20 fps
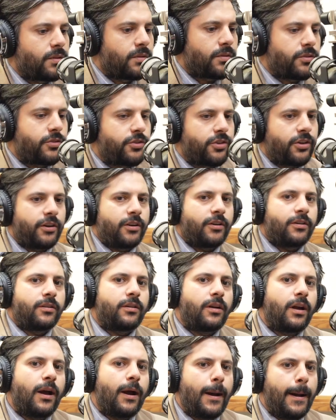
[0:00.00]
Sure.
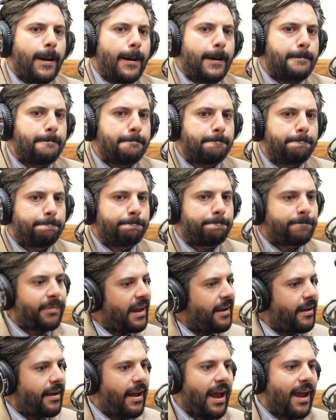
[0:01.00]

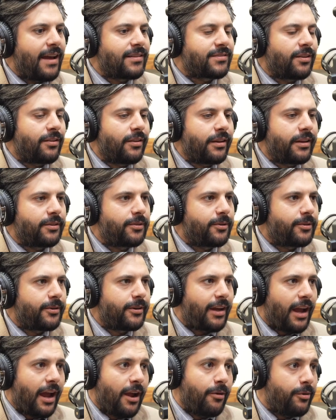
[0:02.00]
As a
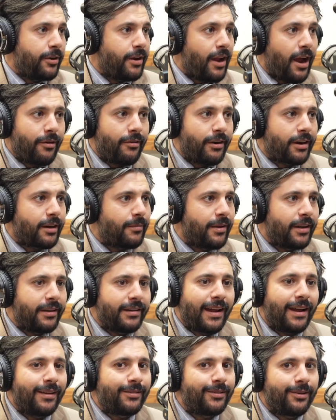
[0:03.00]
landlord, I would not recommend
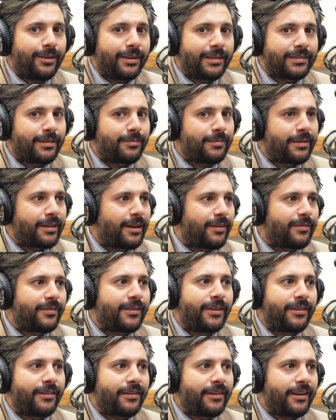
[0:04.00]
downloading something off the
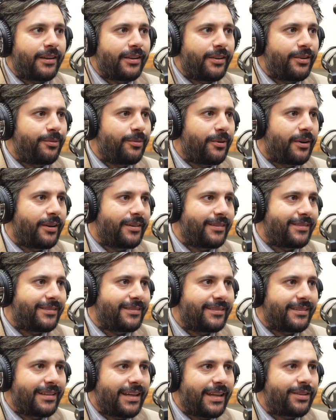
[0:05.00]
internet. You want
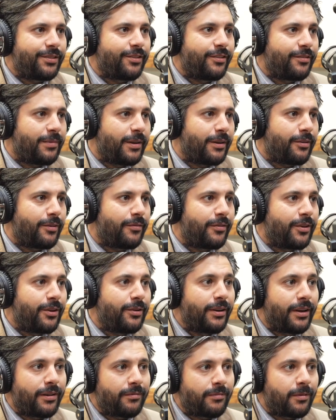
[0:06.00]
that to have been
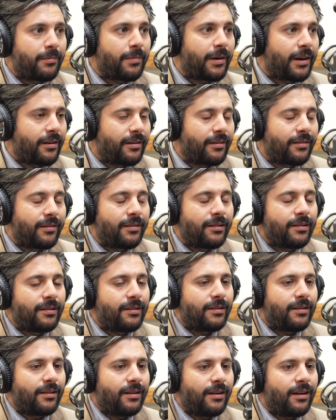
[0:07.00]
reviewed and prepared
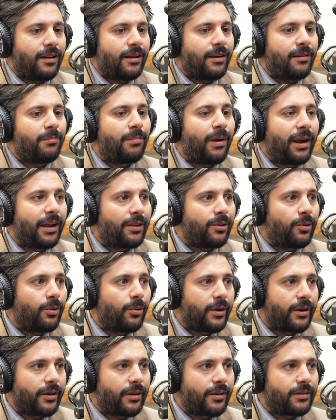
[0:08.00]
by a
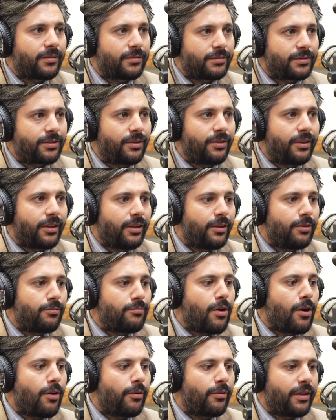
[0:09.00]
lawyer so that you
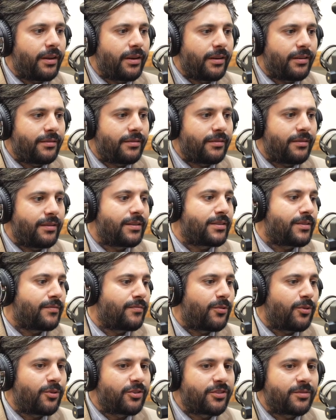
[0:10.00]
know that it's
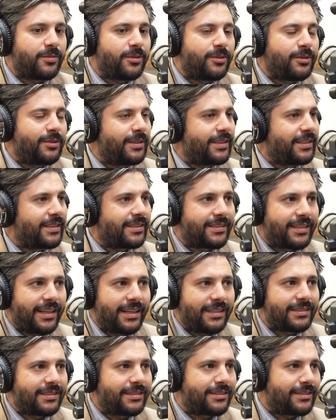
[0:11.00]
enforceable in the
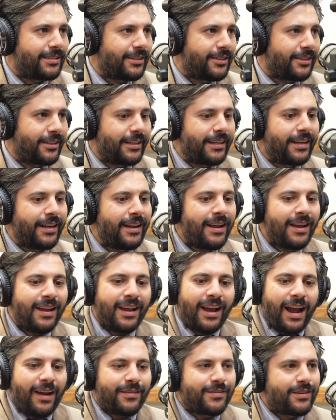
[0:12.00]
states that you're in.
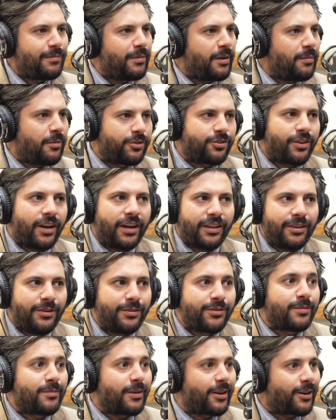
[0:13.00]
I've seen people try to use
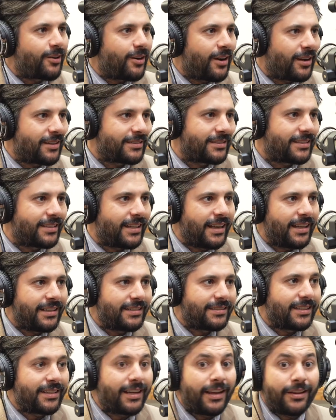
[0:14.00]
them across
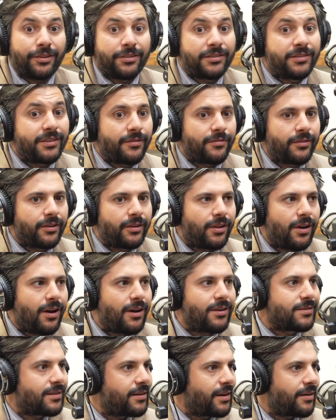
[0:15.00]
states. Again, there's different
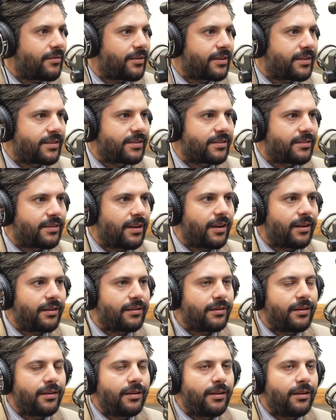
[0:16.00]
laws in every state.